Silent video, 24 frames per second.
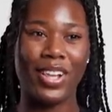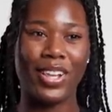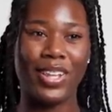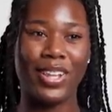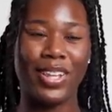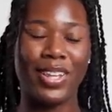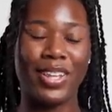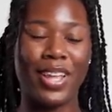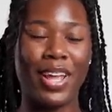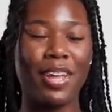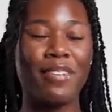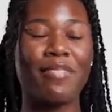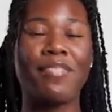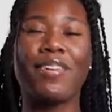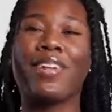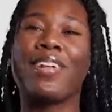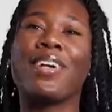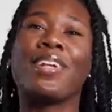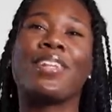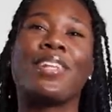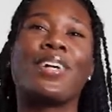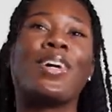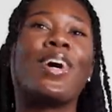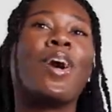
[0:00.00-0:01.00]
they feel
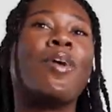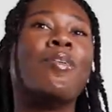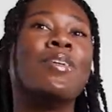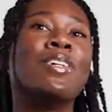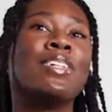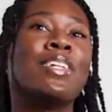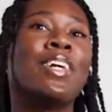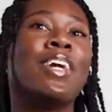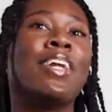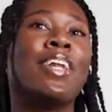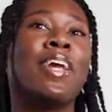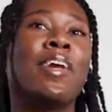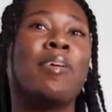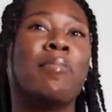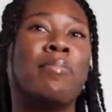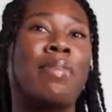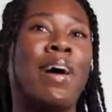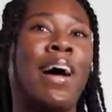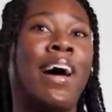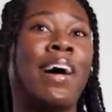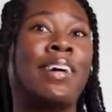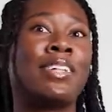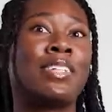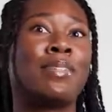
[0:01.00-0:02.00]
like they're always getting
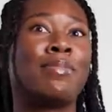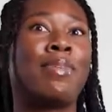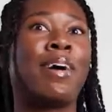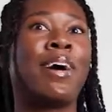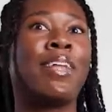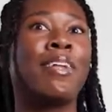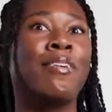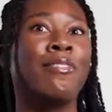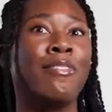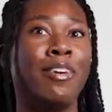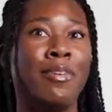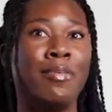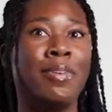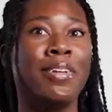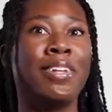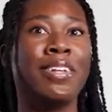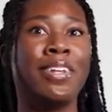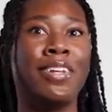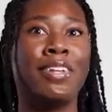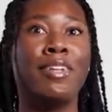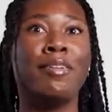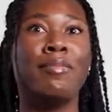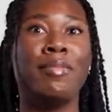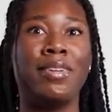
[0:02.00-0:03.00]
bashed by the women
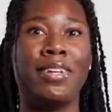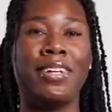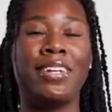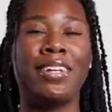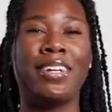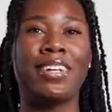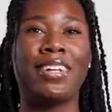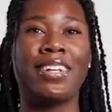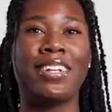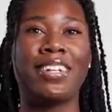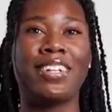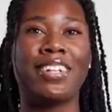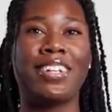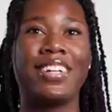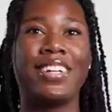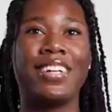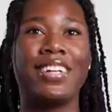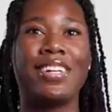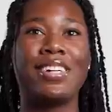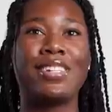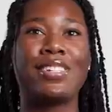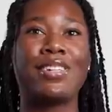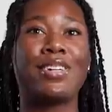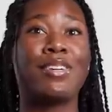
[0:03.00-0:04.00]
in the media.
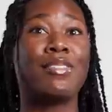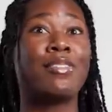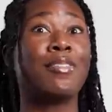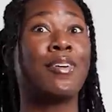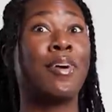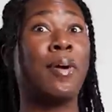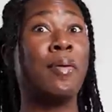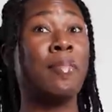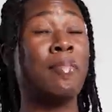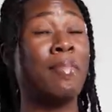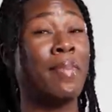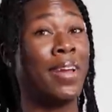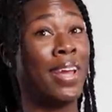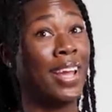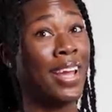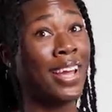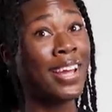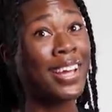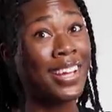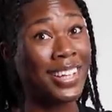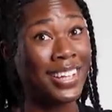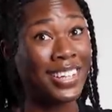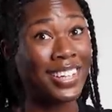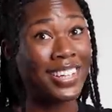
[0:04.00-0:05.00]
So for a
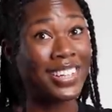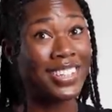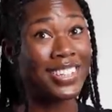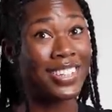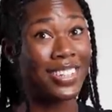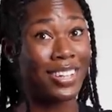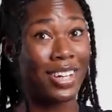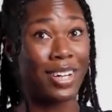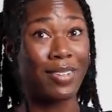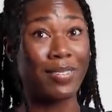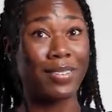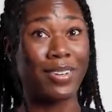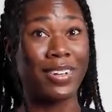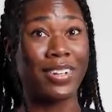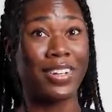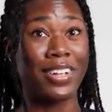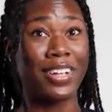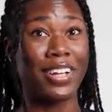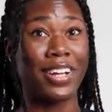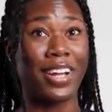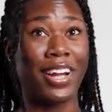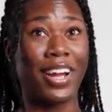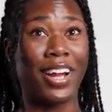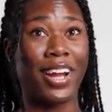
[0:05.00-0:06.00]
man to come on
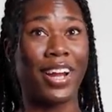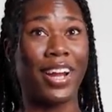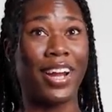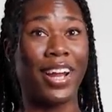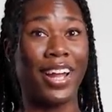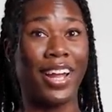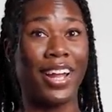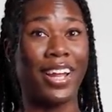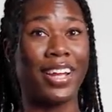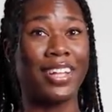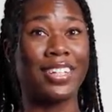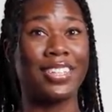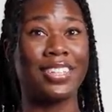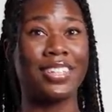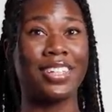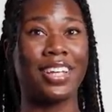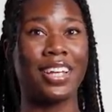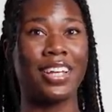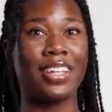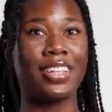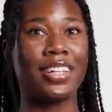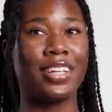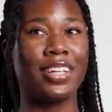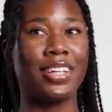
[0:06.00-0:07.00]
here and
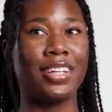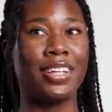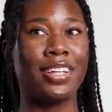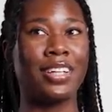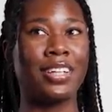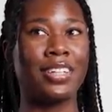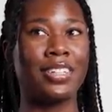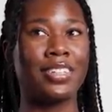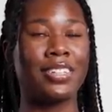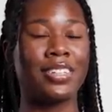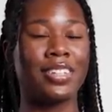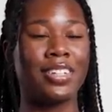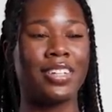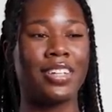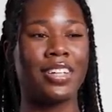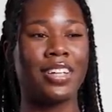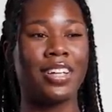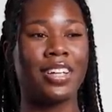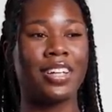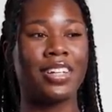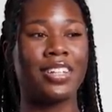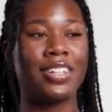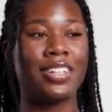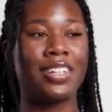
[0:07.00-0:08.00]
say things
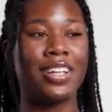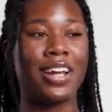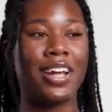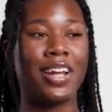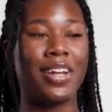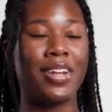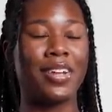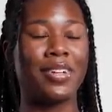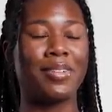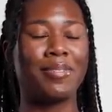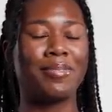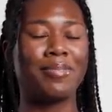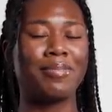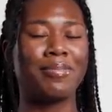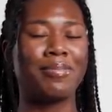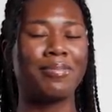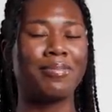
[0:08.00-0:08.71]
that